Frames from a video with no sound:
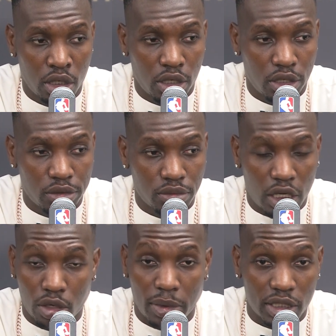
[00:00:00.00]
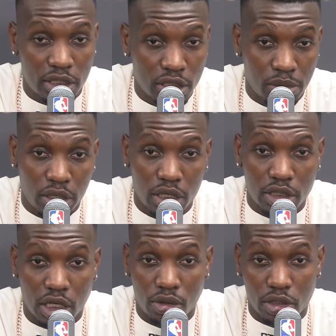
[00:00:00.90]
um, I know my
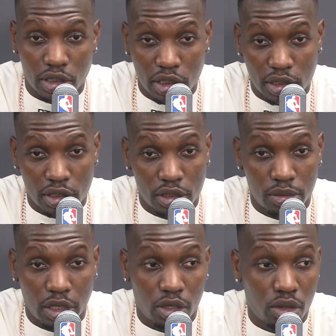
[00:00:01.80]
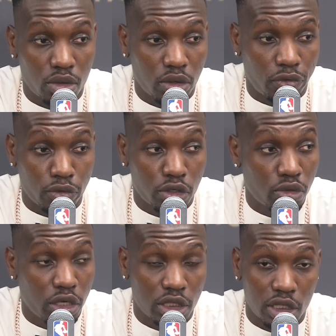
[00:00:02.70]
teammates. I know the system. I know if we
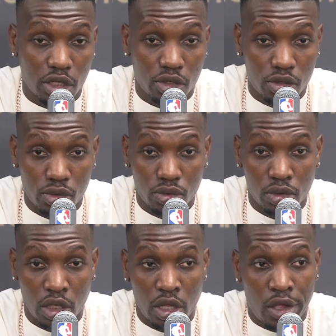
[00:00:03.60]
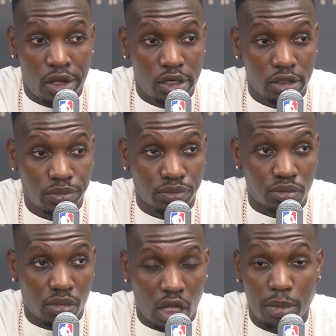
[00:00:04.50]
do anything new, um,
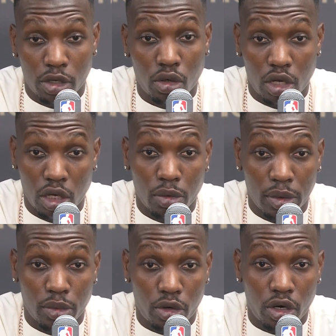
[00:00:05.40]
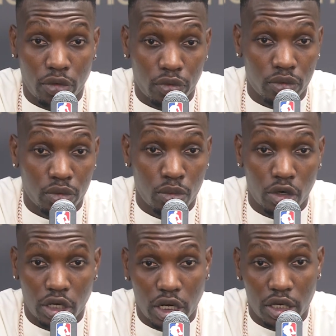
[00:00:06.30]
I'm going to know a little bit more of more
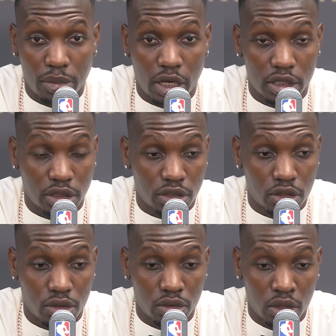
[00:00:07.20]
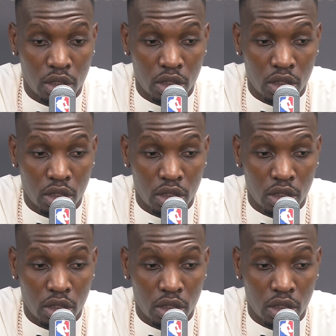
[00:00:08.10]
than anybody. So